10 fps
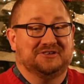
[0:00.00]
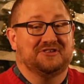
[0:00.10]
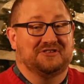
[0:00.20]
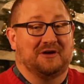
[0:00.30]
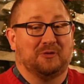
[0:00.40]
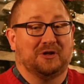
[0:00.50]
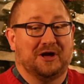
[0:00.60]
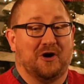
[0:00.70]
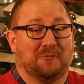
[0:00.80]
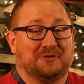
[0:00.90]
she says, I
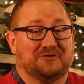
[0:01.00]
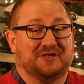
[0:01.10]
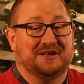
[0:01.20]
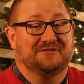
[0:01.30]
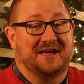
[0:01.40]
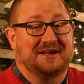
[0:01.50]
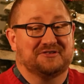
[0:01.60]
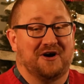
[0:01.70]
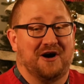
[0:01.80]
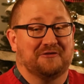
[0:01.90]
really hope this thing
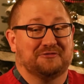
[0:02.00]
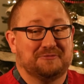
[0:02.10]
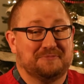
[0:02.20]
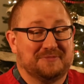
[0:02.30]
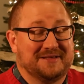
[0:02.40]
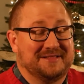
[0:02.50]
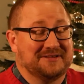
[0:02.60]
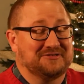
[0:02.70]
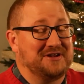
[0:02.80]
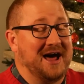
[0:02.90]
takes off.
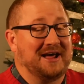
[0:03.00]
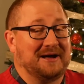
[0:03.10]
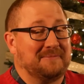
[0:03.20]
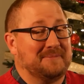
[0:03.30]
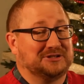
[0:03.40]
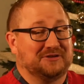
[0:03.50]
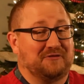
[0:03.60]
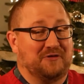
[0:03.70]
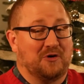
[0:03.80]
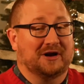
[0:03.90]
That's not a, much
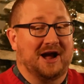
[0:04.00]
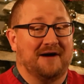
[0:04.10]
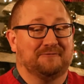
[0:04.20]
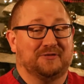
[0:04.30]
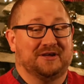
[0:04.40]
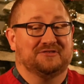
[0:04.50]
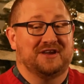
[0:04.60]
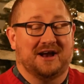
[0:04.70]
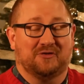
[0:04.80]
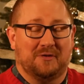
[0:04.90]
of a vote of
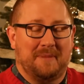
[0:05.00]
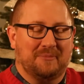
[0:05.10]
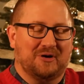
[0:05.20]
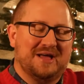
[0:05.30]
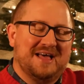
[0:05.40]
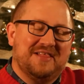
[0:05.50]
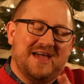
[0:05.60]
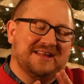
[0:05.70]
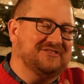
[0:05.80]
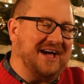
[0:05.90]
confidence. And I can remember
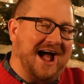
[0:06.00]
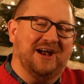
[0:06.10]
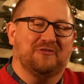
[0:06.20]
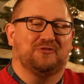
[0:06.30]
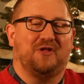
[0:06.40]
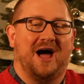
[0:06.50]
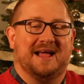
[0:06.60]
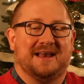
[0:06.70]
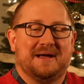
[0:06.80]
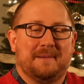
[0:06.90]
that entire flight